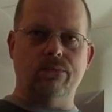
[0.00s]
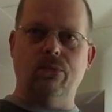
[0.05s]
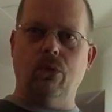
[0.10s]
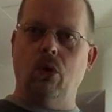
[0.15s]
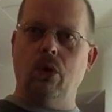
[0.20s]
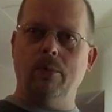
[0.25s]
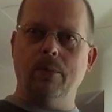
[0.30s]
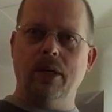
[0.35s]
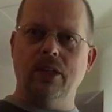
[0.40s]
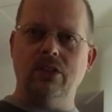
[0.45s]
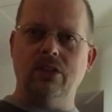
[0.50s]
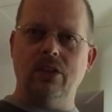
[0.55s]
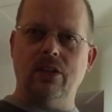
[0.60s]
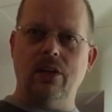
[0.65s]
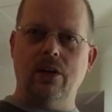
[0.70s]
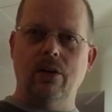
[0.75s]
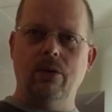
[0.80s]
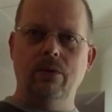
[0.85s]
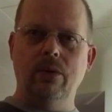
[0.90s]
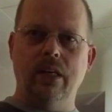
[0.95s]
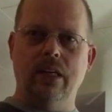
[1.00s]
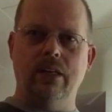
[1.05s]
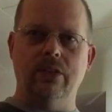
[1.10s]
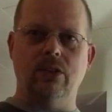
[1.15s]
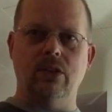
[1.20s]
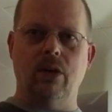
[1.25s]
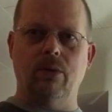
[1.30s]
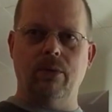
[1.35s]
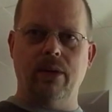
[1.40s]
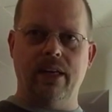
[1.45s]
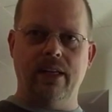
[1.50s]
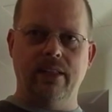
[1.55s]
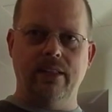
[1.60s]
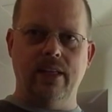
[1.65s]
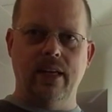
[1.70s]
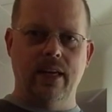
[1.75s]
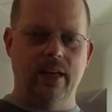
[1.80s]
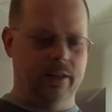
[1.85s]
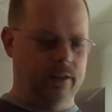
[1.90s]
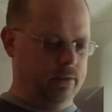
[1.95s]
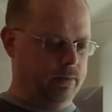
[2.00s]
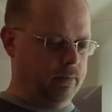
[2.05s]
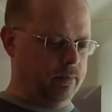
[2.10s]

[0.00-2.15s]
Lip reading: 4 months ago and it's already dead.